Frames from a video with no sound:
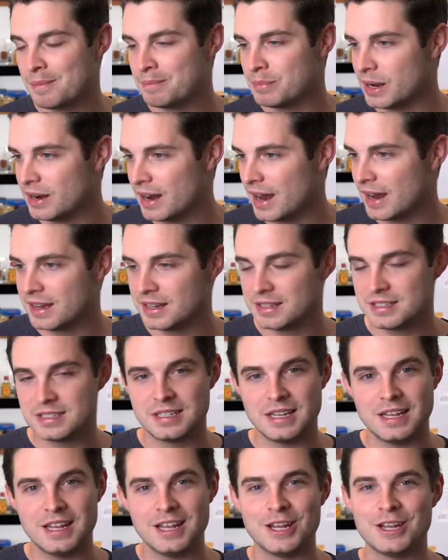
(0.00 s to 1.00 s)
but I could
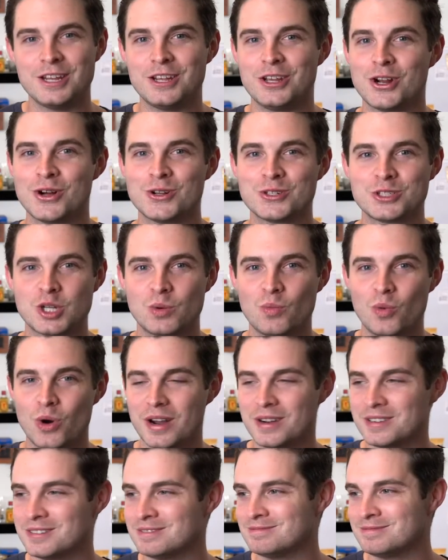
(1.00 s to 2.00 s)
see, you know,
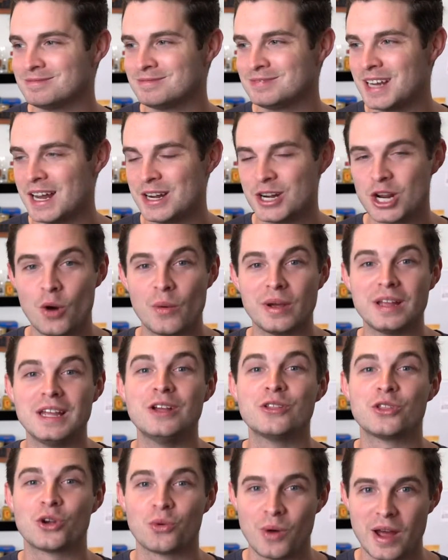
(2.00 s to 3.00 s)
someone kind of going
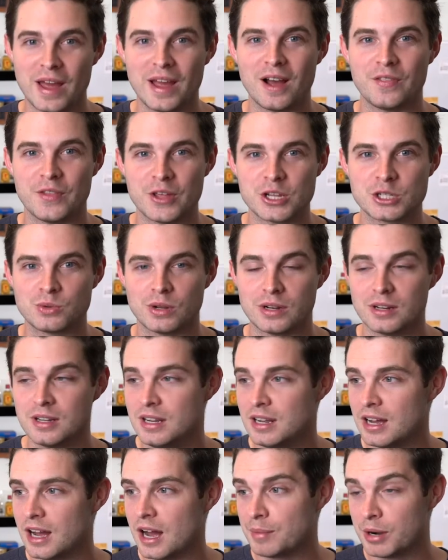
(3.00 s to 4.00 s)
either way on this one.
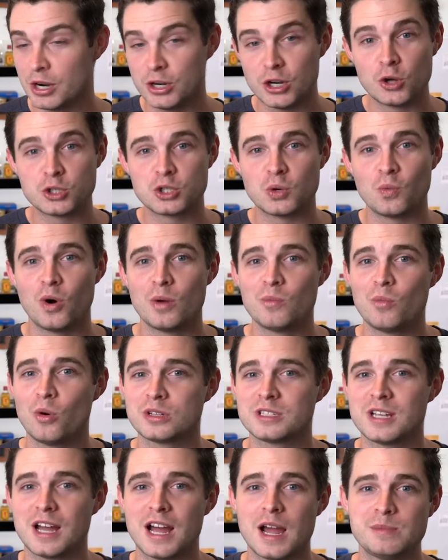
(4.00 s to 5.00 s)
I'm going to nose it one
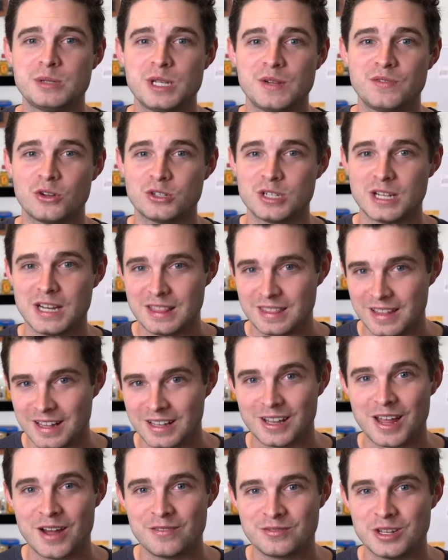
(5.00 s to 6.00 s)
more time, see if there's anything
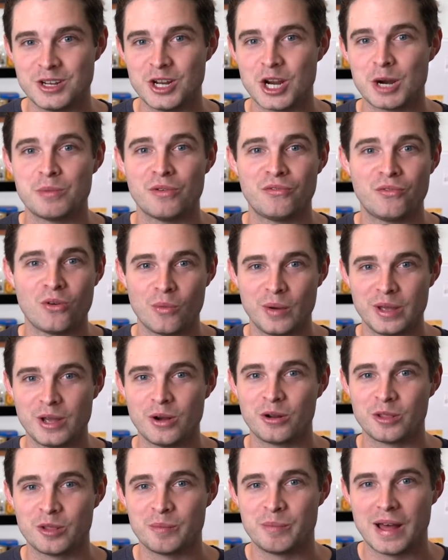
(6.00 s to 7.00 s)
left in here before we
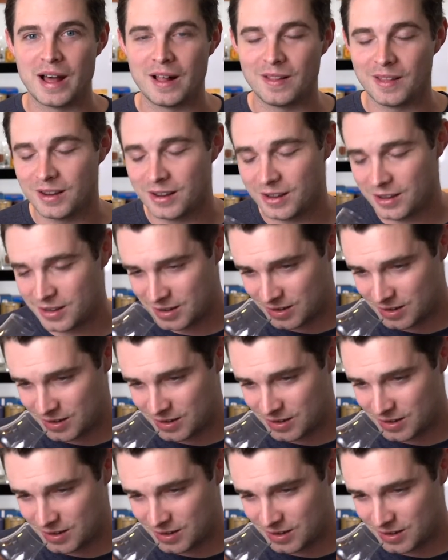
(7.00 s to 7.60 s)
go to the palate.